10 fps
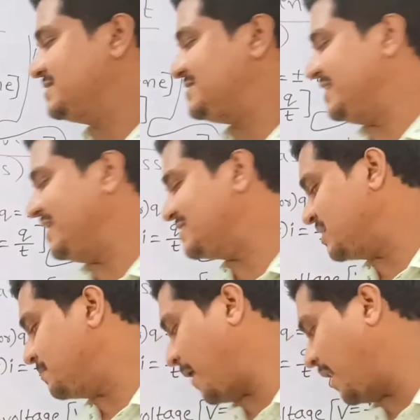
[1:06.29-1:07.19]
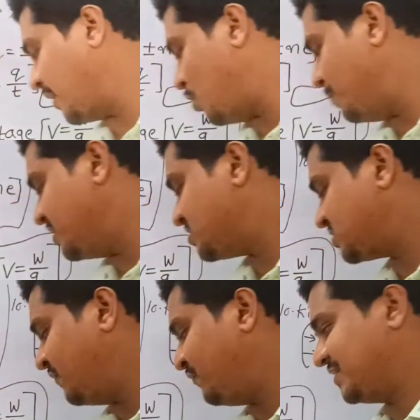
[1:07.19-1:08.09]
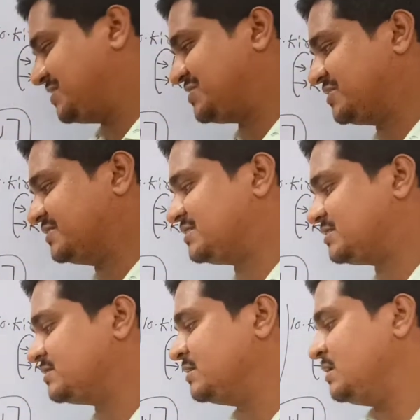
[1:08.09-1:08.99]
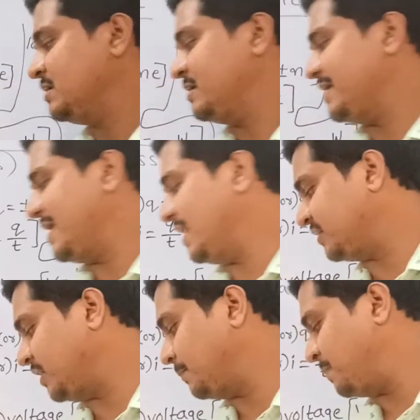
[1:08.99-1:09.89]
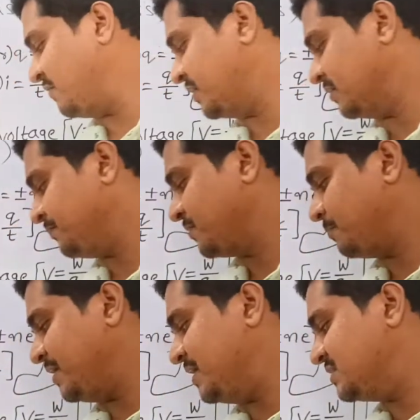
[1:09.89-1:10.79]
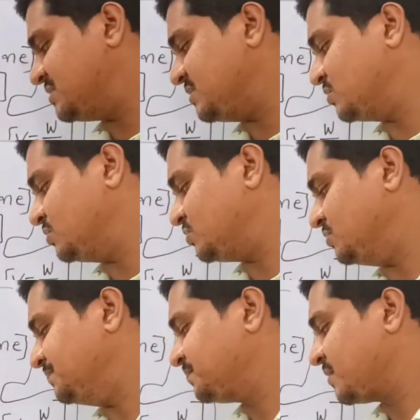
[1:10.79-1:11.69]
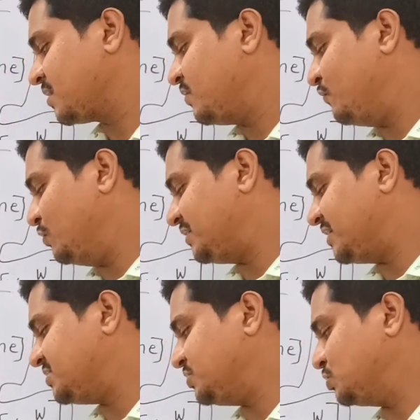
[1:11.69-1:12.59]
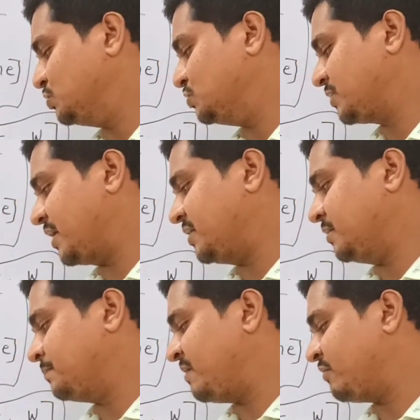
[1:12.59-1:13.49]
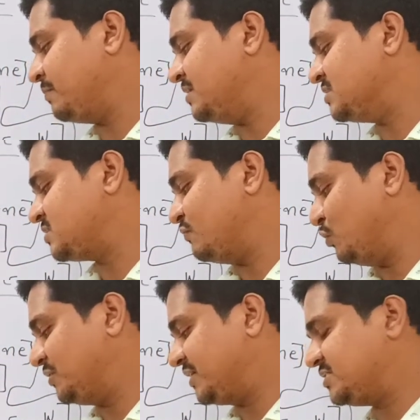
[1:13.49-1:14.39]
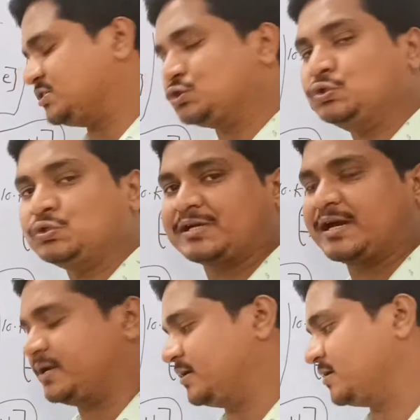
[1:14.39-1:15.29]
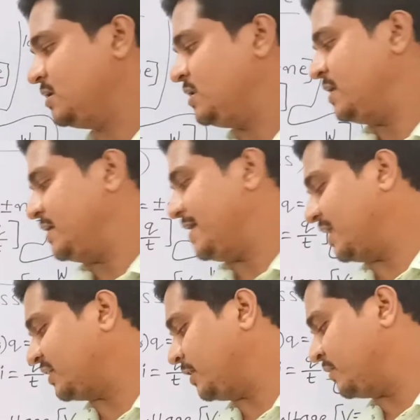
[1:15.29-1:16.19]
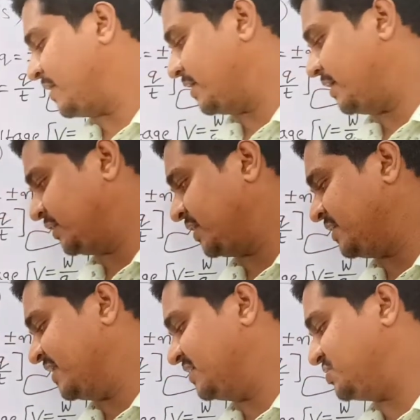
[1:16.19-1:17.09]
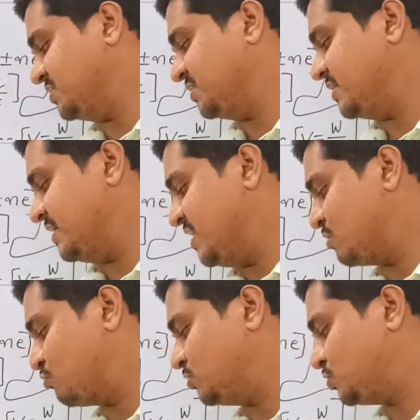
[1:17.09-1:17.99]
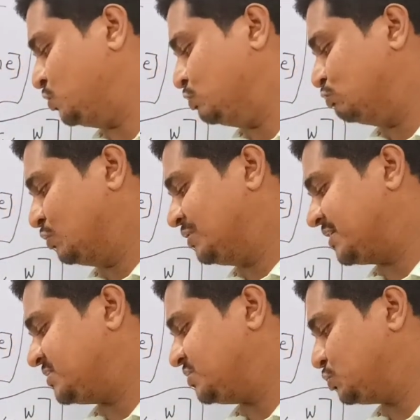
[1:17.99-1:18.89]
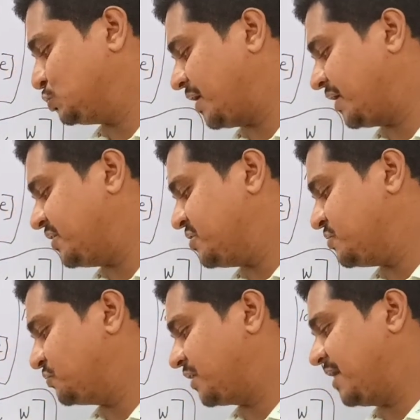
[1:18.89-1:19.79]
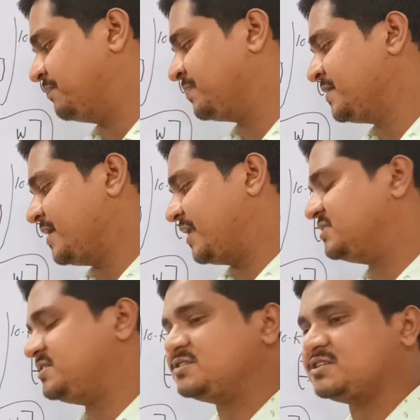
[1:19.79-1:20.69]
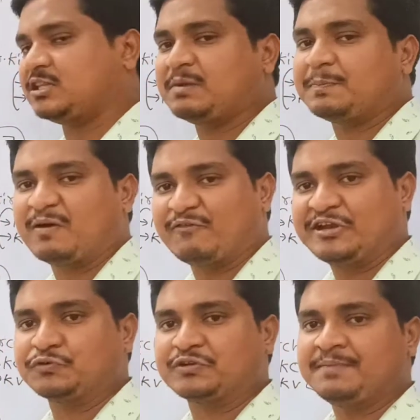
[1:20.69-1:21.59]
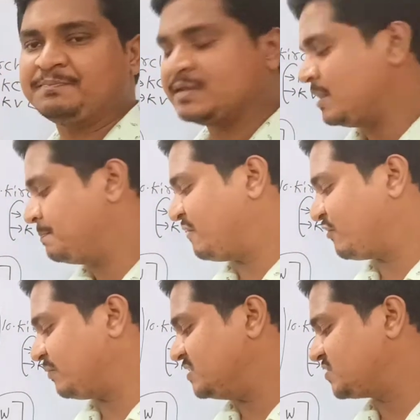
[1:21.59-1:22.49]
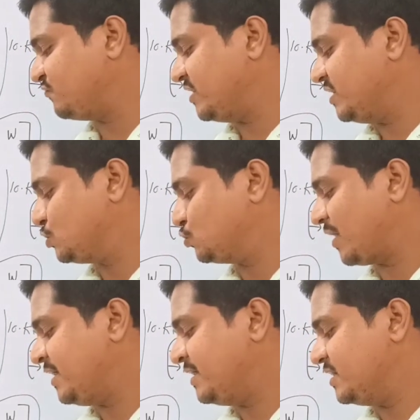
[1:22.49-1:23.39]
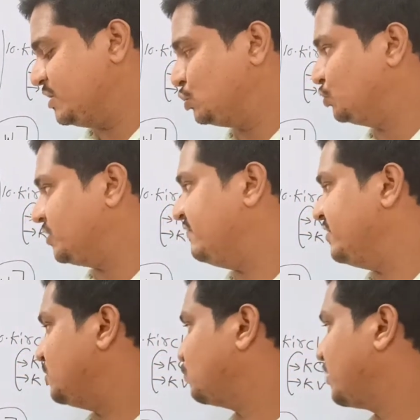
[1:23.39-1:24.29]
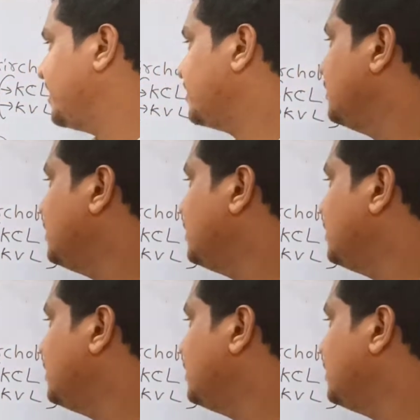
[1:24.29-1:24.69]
Series and parallel combination of resistors. Electric power P is equal to voltage into current. Power means voltage into current. Electrical energy E equal to voltage into current into time. Energy is nothing but power into time. Power means V into I into T we need to write.